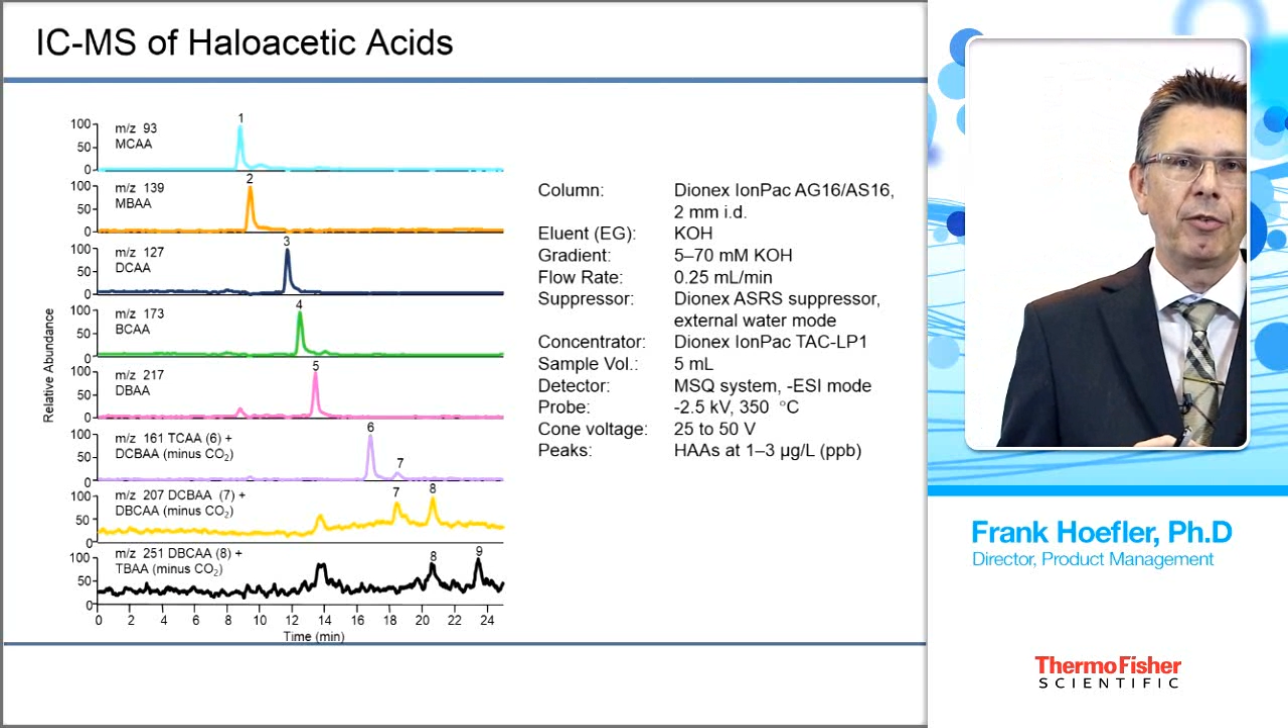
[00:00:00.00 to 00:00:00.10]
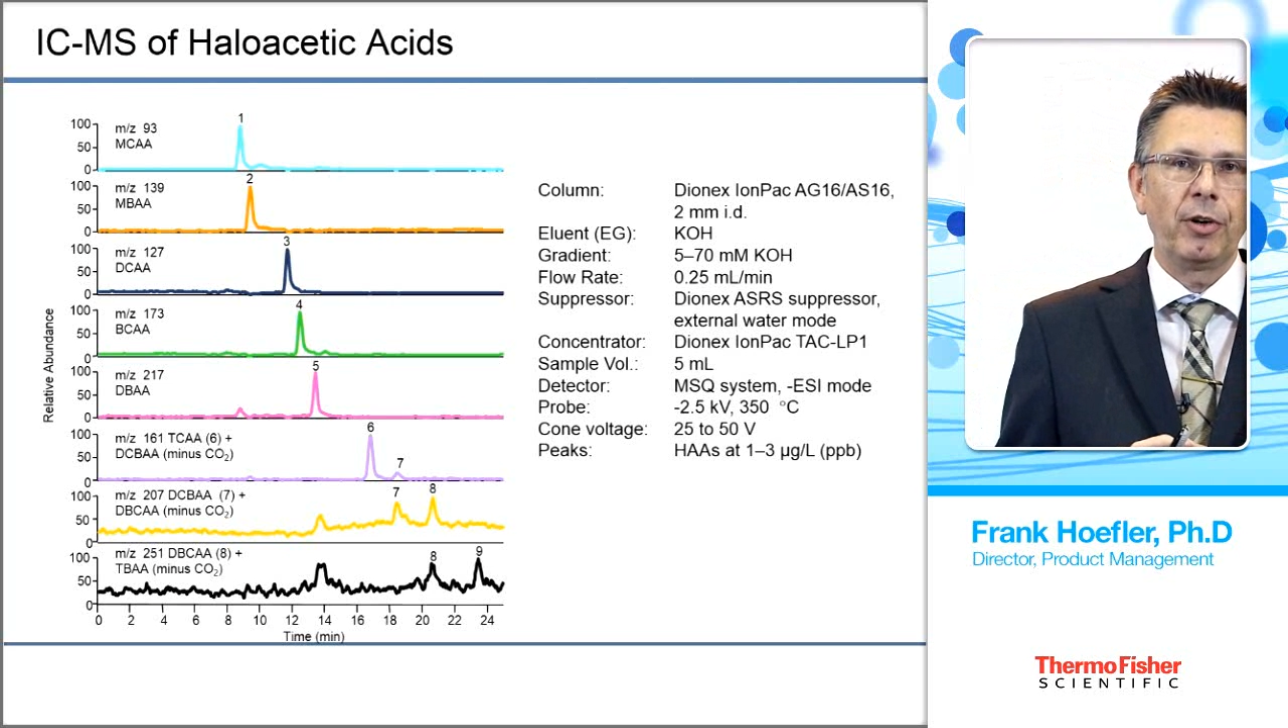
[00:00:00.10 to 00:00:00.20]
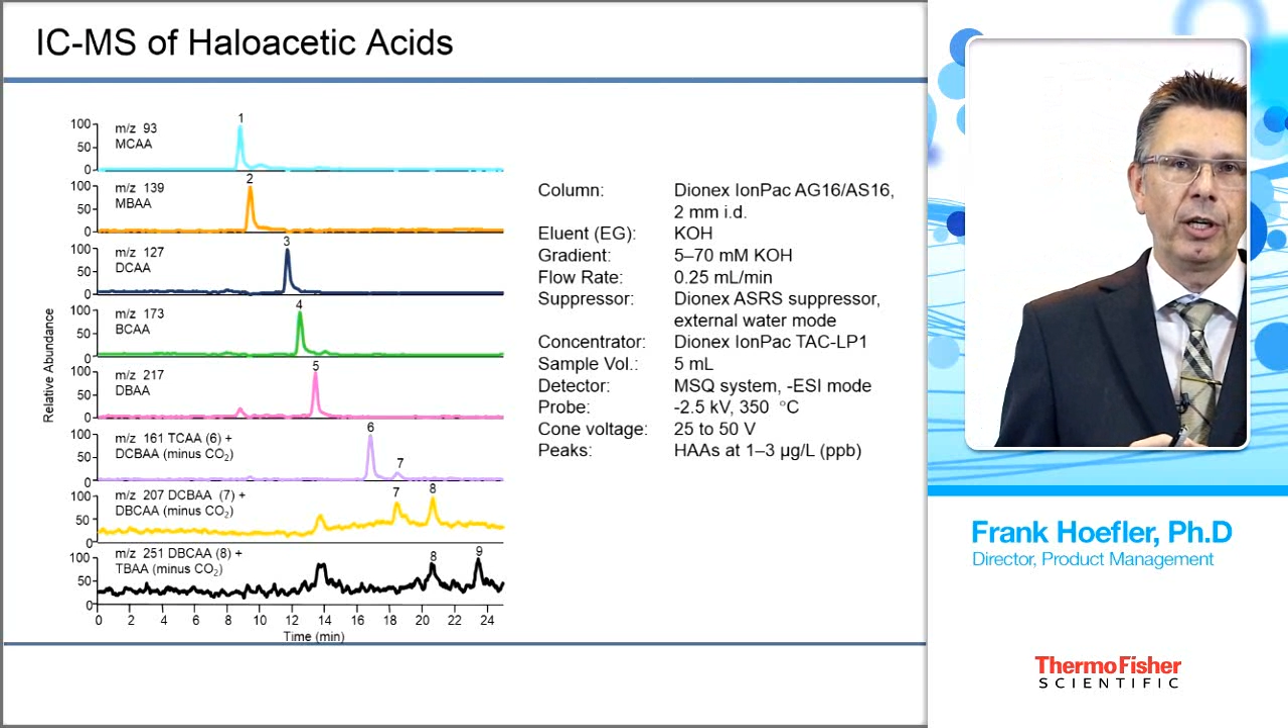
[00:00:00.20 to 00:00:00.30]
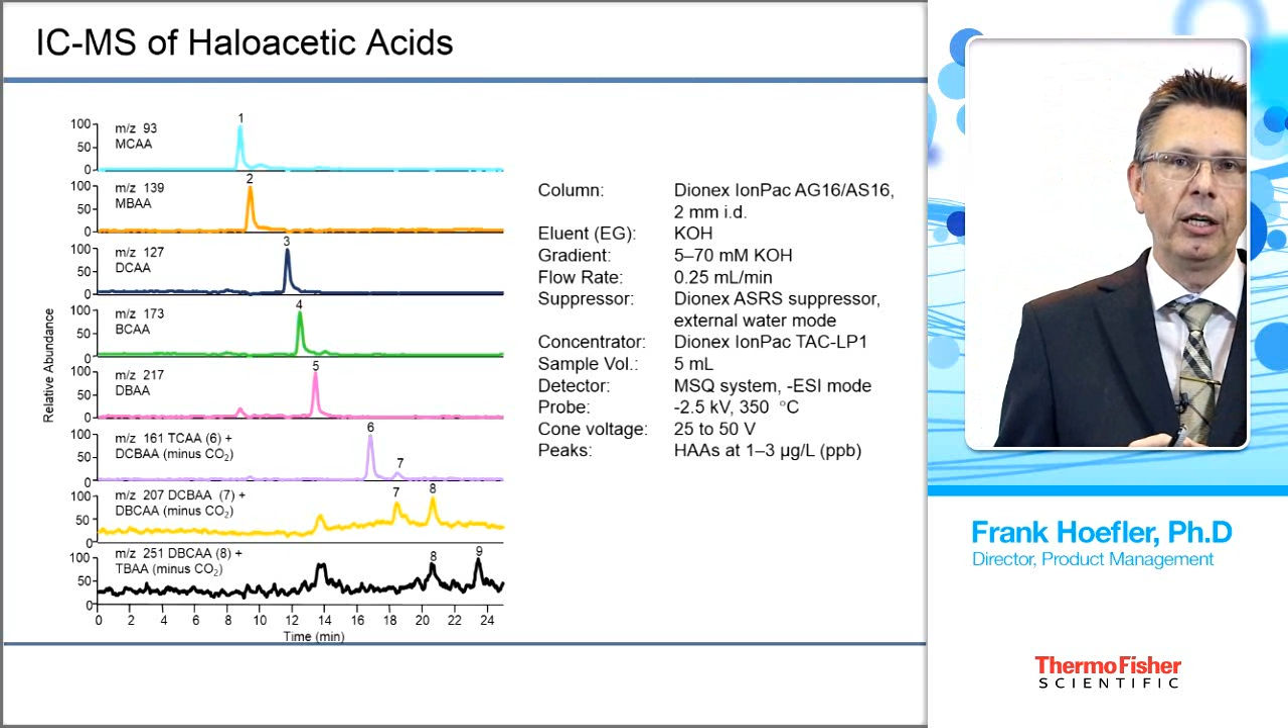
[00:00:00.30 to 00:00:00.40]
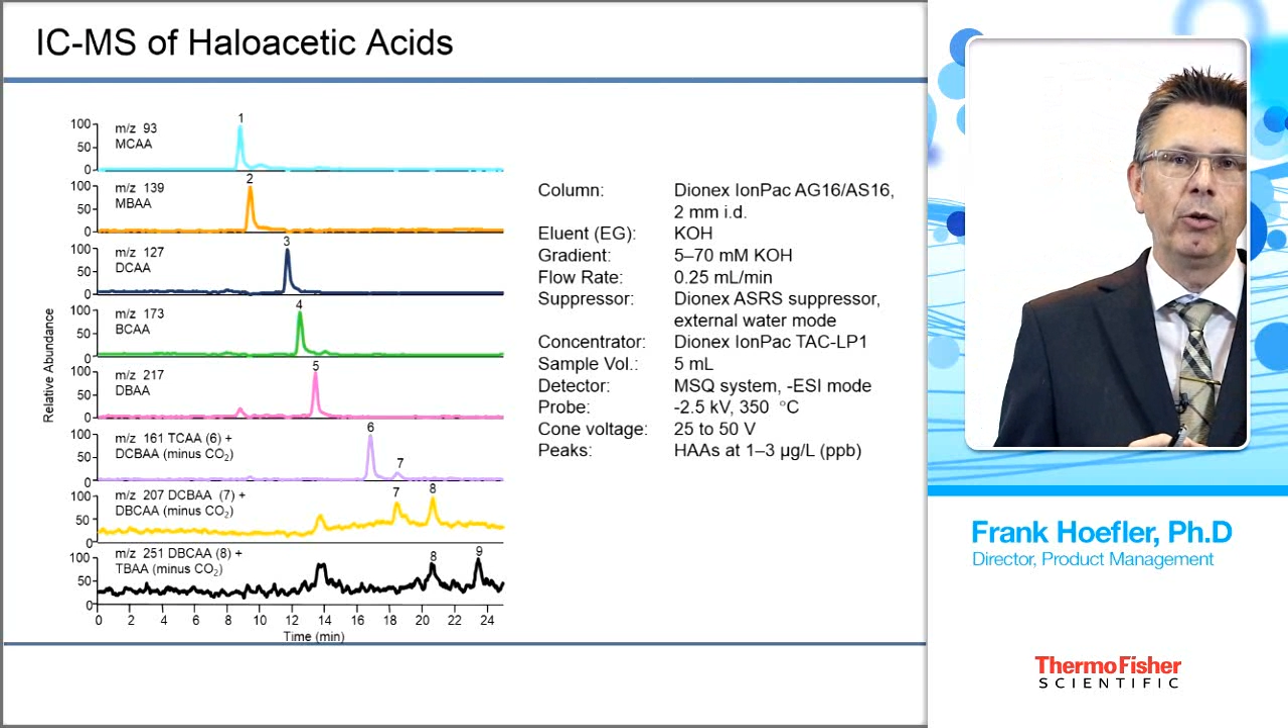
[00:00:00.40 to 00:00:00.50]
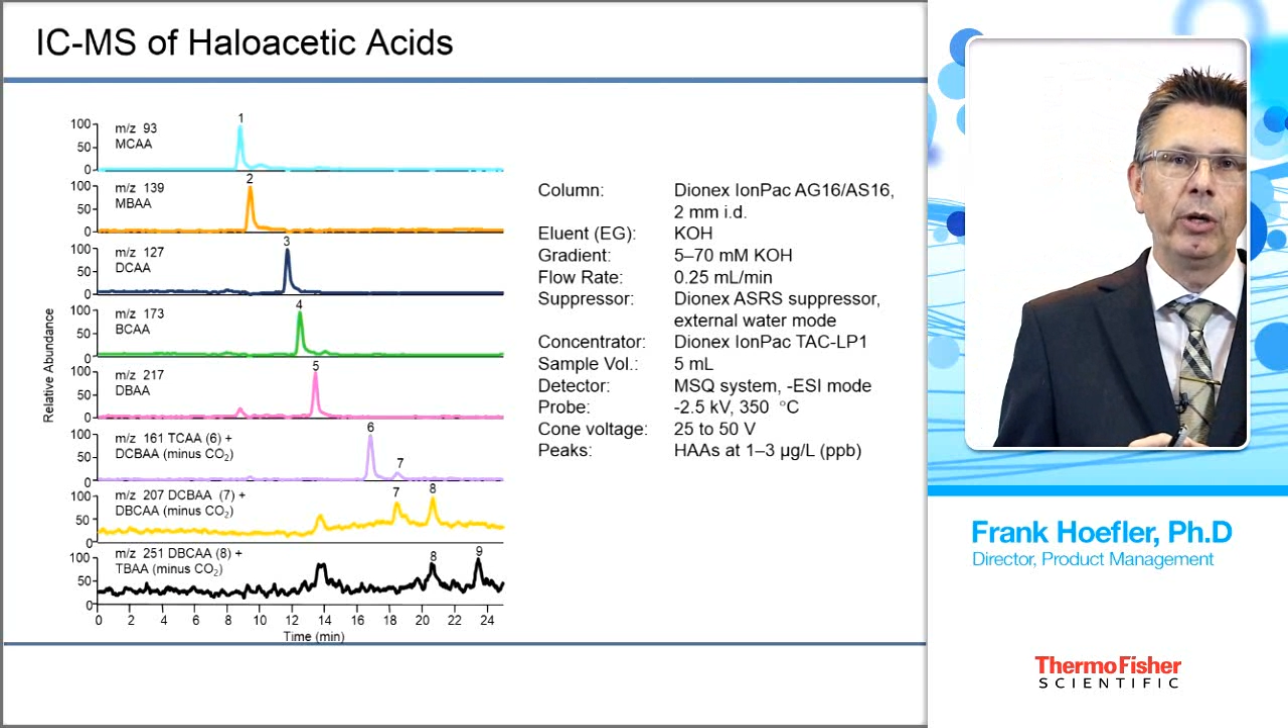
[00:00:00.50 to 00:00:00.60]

very low